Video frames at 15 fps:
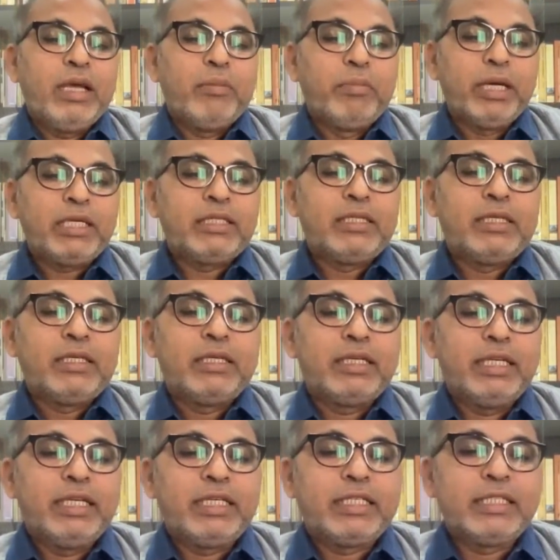But
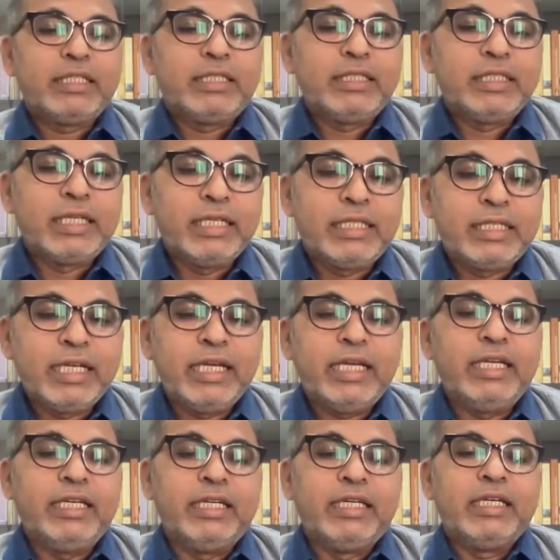it
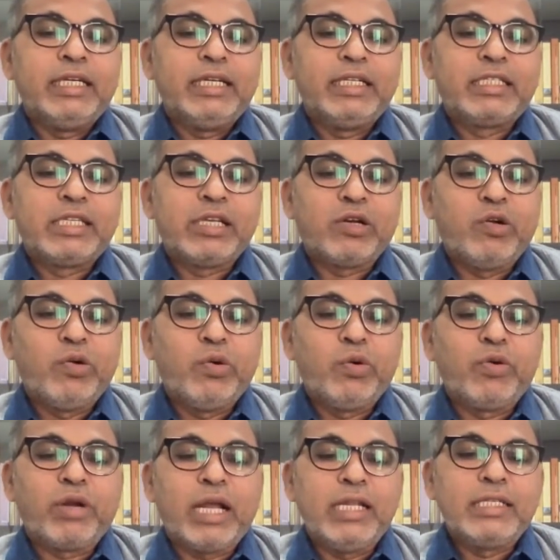retained its
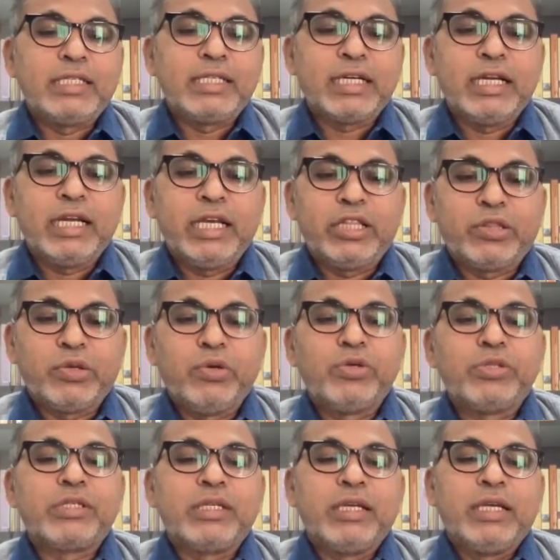core cultural
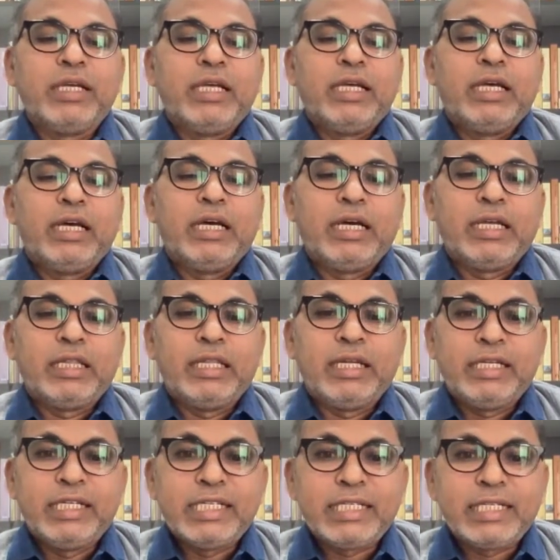ethos.
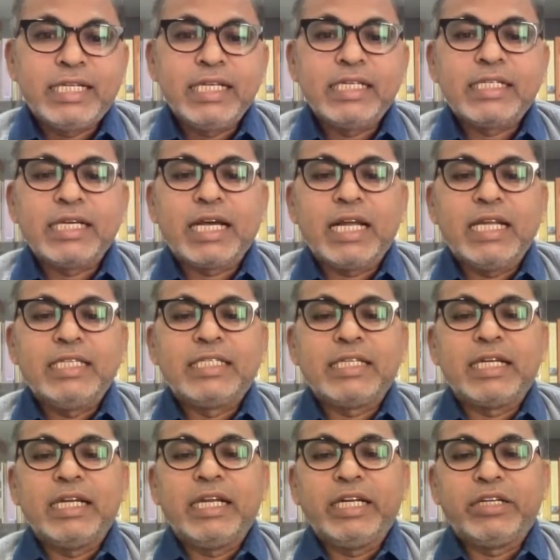The distinct
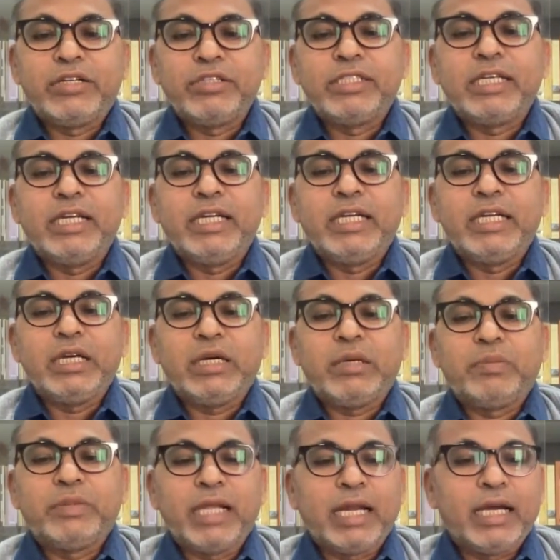cultural heterogeneity
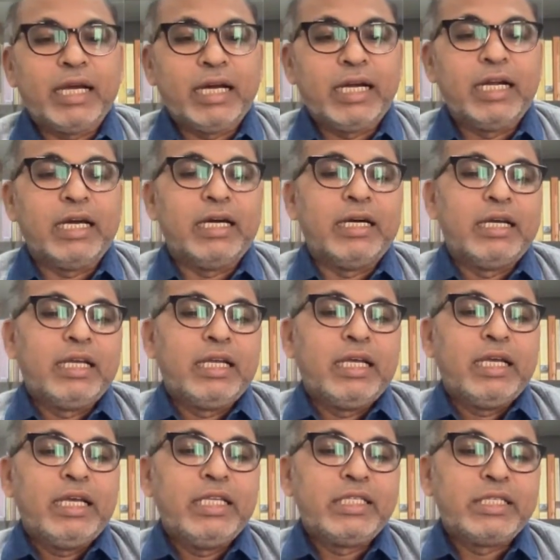of Telangana
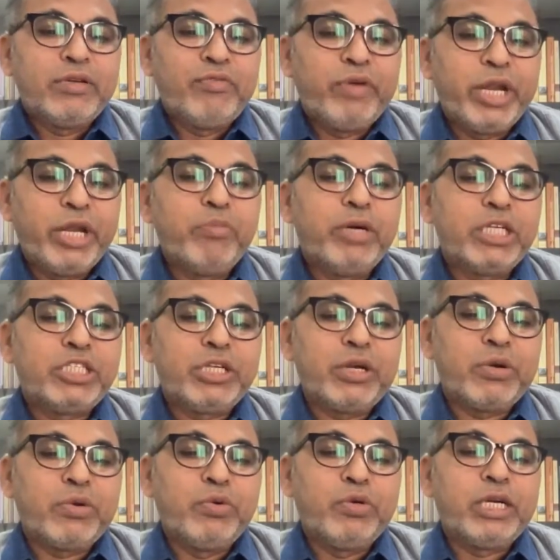is very much
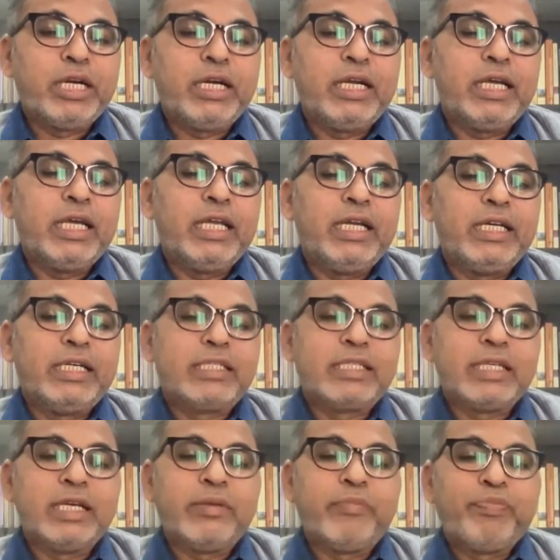rooted in
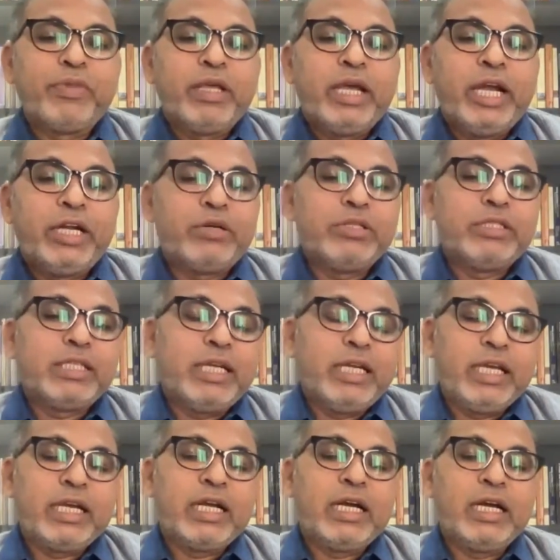its
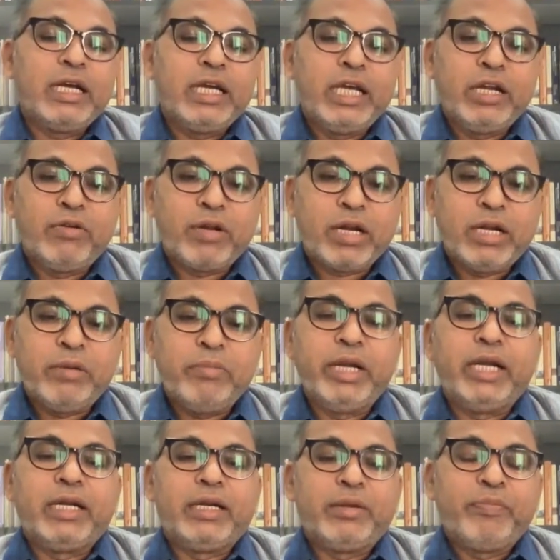heterogenic
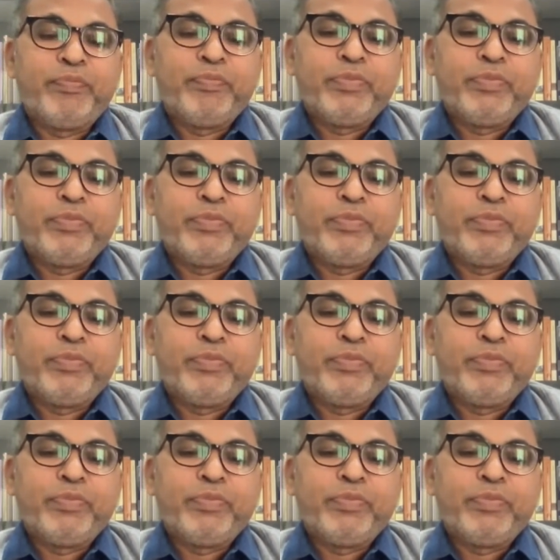environment.